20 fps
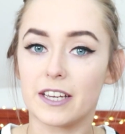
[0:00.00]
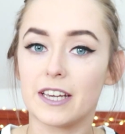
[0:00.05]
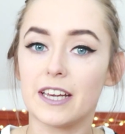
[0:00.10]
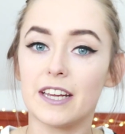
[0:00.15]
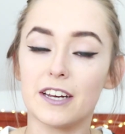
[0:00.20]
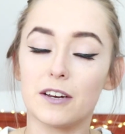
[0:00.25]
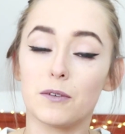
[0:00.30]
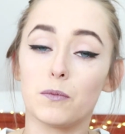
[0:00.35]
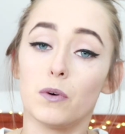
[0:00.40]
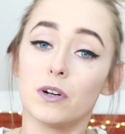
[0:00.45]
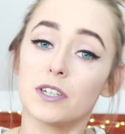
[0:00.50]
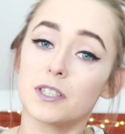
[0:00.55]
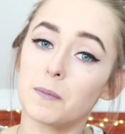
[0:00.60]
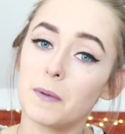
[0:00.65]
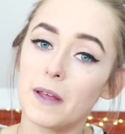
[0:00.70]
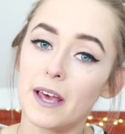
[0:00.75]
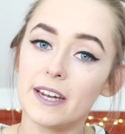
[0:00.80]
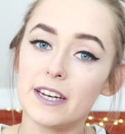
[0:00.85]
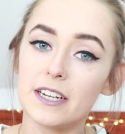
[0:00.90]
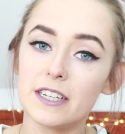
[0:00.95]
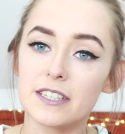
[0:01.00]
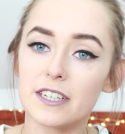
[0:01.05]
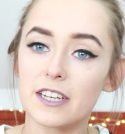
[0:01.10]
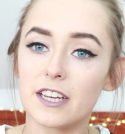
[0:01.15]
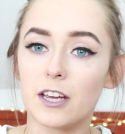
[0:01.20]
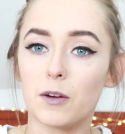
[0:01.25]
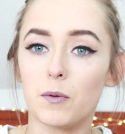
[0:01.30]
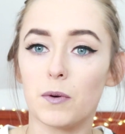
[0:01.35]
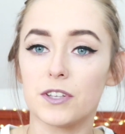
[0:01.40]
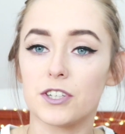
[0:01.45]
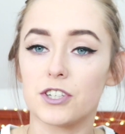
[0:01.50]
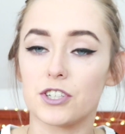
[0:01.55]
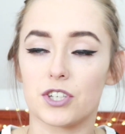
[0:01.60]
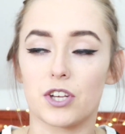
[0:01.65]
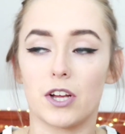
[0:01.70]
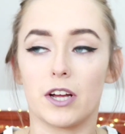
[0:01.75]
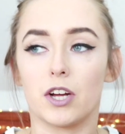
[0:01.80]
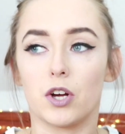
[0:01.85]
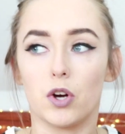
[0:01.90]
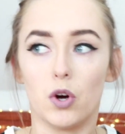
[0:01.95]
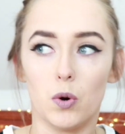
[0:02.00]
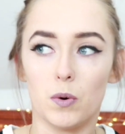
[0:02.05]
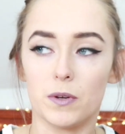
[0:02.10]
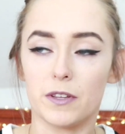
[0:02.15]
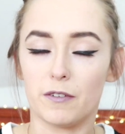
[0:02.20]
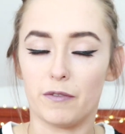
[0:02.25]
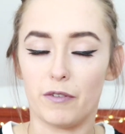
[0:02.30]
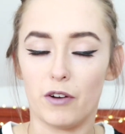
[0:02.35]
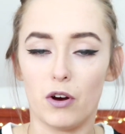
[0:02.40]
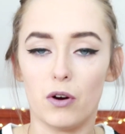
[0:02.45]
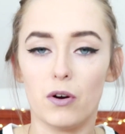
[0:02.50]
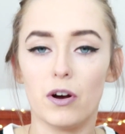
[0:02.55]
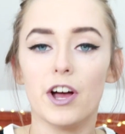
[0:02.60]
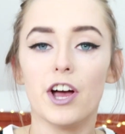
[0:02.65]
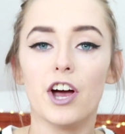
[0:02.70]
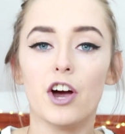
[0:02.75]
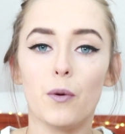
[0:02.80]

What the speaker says: he didn't want to plan anything, he wanted to just go with the flow,